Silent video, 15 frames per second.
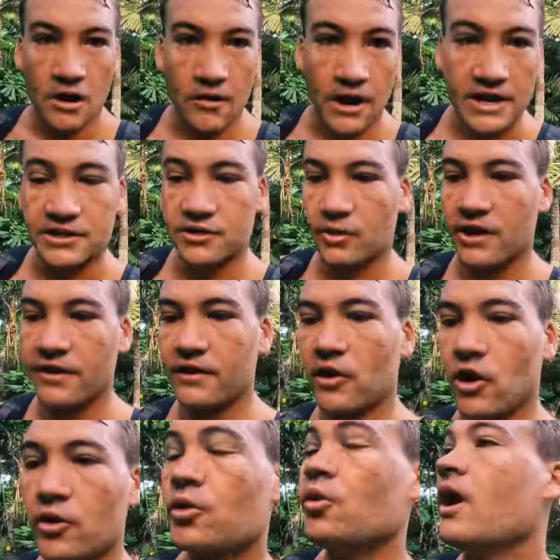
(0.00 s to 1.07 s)
All right, so one of the
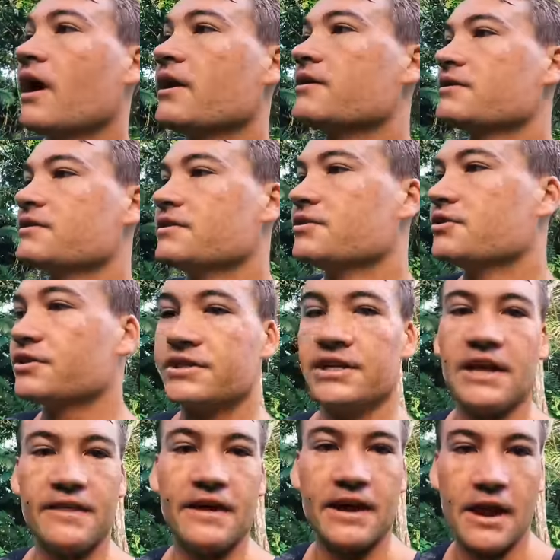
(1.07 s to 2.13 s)
local hunters has just
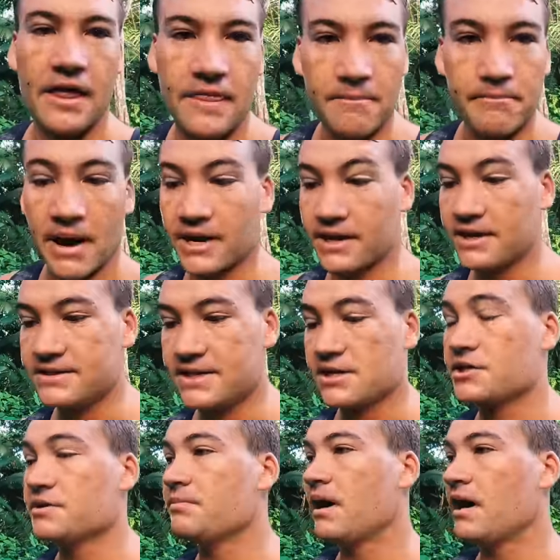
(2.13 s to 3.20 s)
said that the monkeys
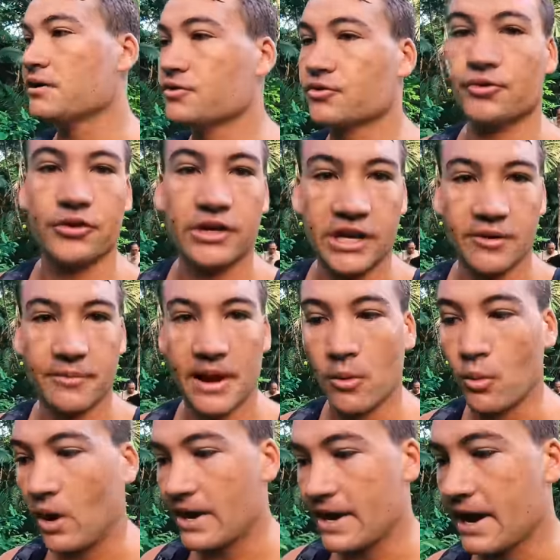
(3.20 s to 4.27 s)
actually passed through here about
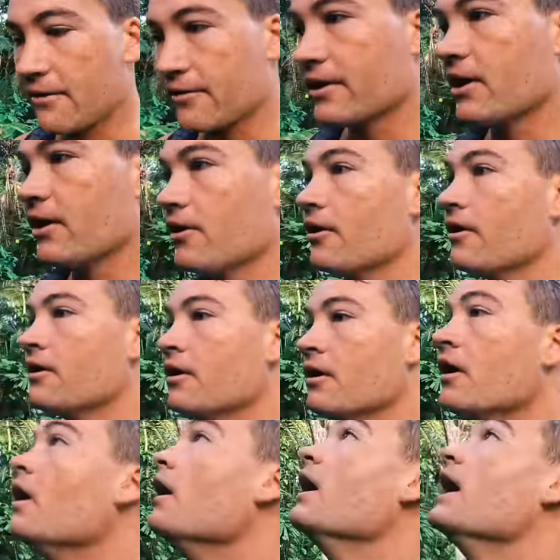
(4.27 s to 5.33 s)
one hour ago.
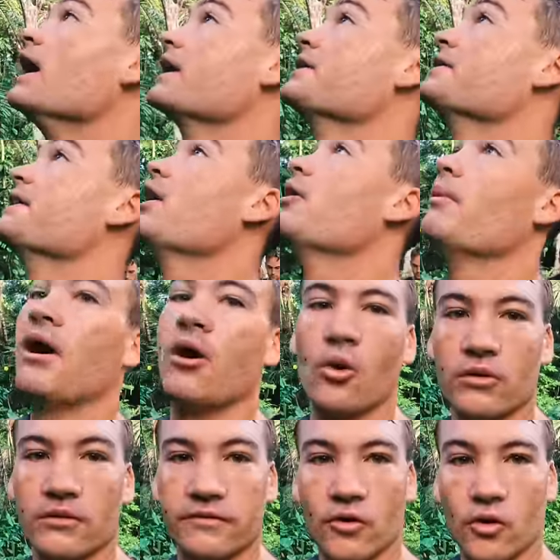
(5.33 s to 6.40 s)
He can tell by
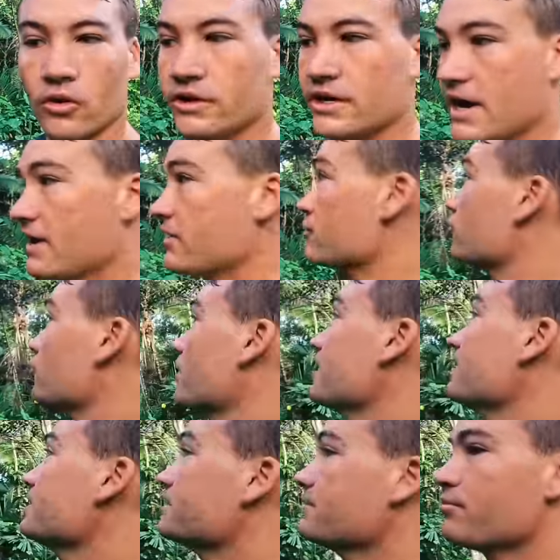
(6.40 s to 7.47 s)
all the fallen down
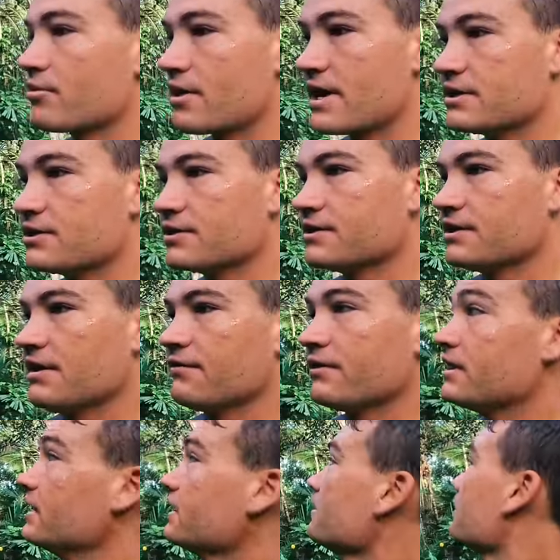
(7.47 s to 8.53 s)
trees and branches and
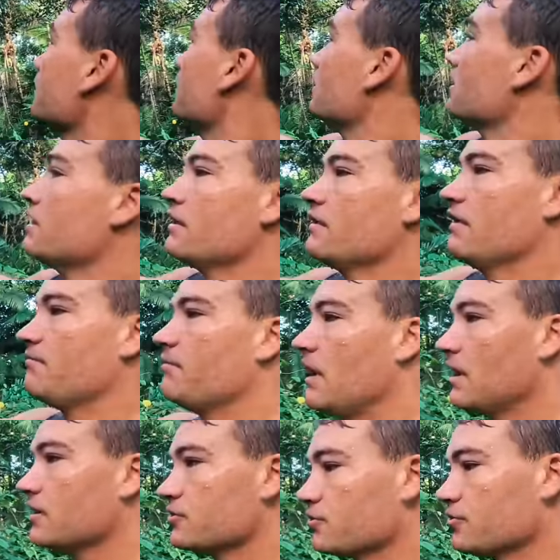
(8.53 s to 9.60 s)
everything. They
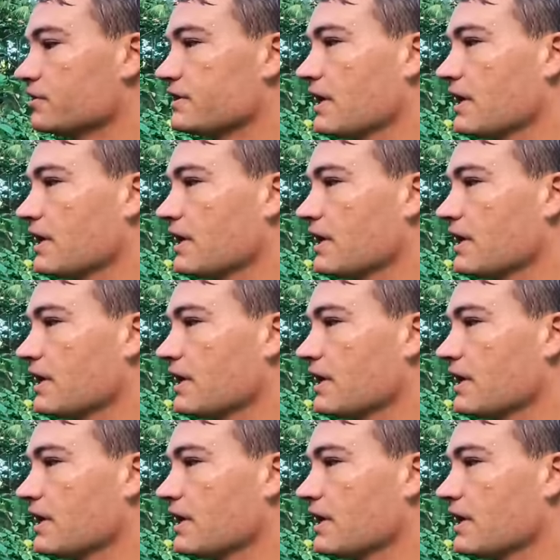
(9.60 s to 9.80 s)
passed through this